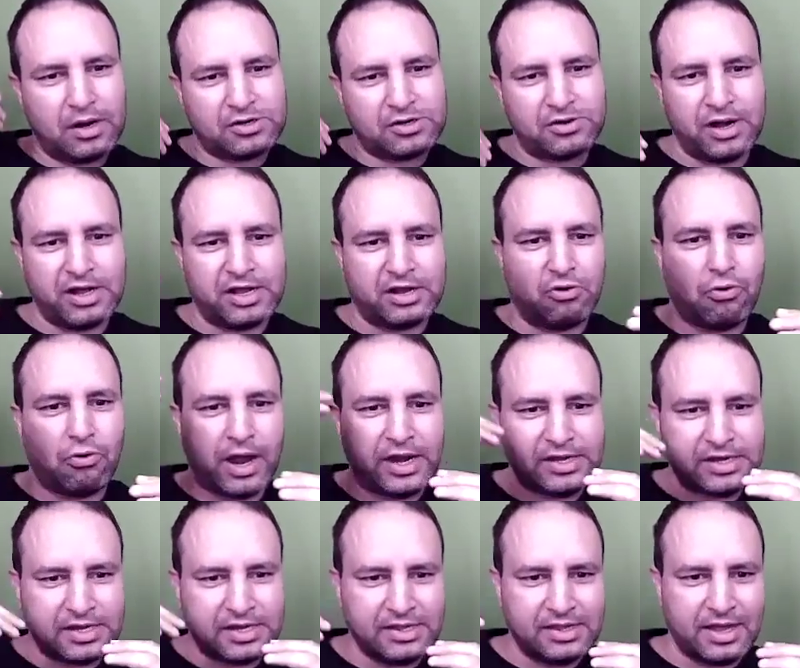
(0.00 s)
try to
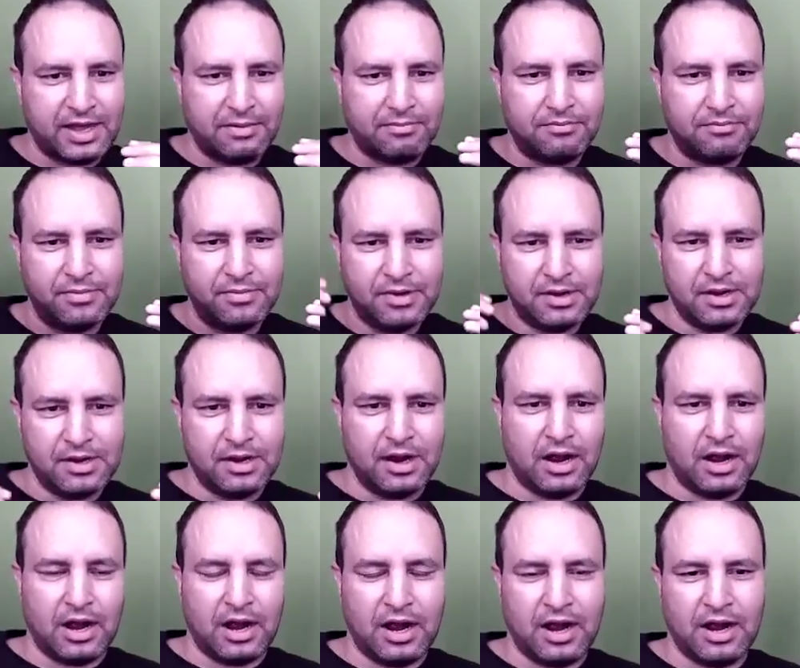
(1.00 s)
quieten them,
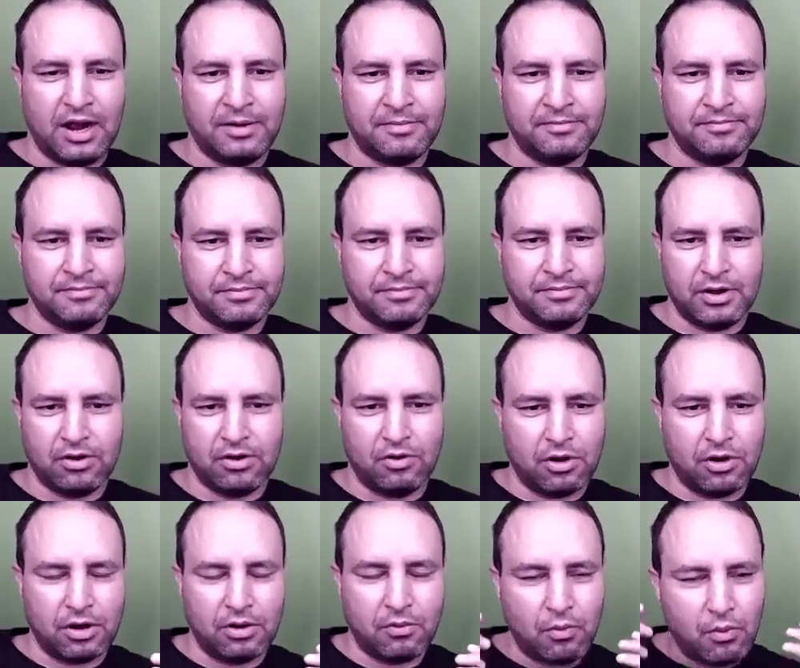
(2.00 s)

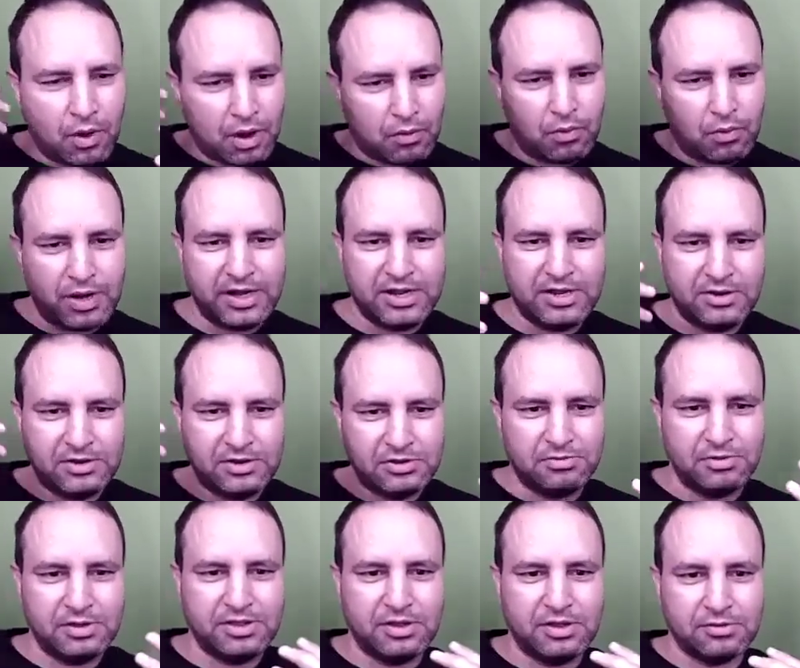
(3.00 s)
or what do you do
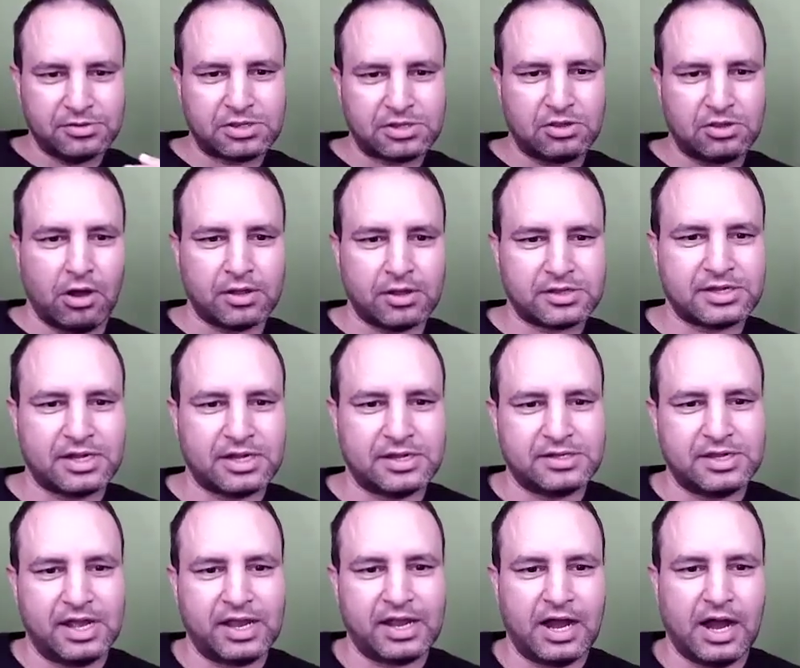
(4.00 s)
with those thoughts
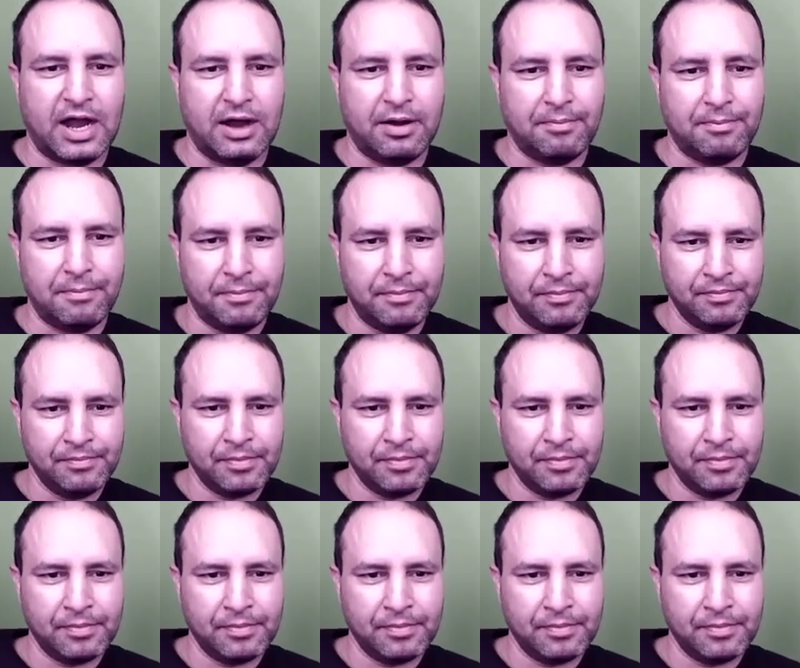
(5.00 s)
as they come?